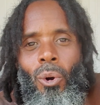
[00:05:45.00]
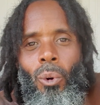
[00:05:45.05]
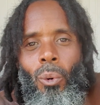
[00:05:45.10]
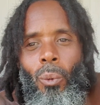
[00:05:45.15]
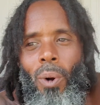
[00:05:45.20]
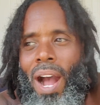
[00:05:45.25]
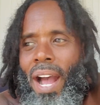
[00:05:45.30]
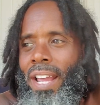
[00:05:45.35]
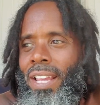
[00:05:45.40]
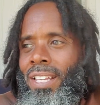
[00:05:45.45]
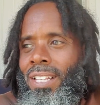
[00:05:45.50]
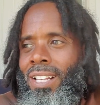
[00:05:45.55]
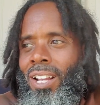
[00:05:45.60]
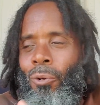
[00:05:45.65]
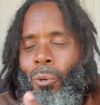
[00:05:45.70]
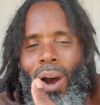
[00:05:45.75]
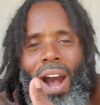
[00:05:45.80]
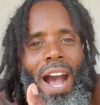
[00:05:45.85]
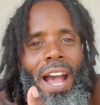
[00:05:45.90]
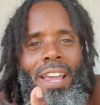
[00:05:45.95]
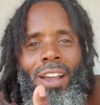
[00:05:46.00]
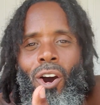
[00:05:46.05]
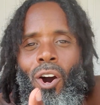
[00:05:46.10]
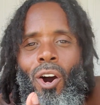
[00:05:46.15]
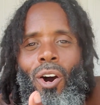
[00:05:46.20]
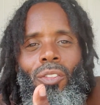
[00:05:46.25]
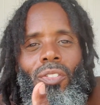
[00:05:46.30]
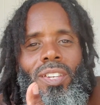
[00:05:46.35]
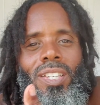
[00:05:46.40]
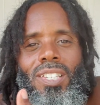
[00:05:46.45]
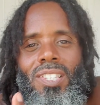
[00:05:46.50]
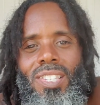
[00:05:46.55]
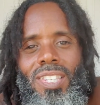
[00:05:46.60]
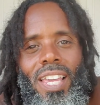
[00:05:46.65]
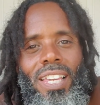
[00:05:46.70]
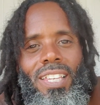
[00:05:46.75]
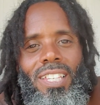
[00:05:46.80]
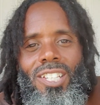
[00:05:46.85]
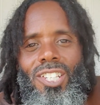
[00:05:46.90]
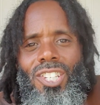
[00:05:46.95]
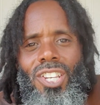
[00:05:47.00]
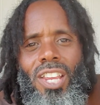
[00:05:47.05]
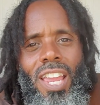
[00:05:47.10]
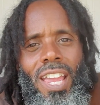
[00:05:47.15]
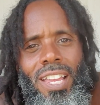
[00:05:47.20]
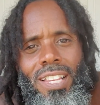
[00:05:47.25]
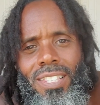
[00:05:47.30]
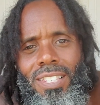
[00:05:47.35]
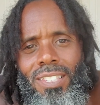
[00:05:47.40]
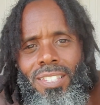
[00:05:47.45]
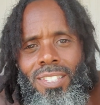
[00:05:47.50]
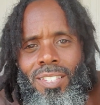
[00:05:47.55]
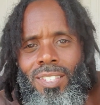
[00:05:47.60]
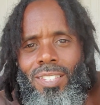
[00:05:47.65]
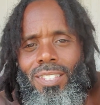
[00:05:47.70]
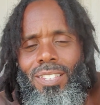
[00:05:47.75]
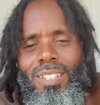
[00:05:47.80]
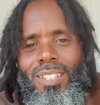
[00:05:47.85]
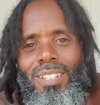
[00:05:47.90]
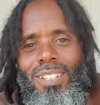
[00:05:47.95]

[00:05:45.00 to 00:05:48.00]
Why all these second chances?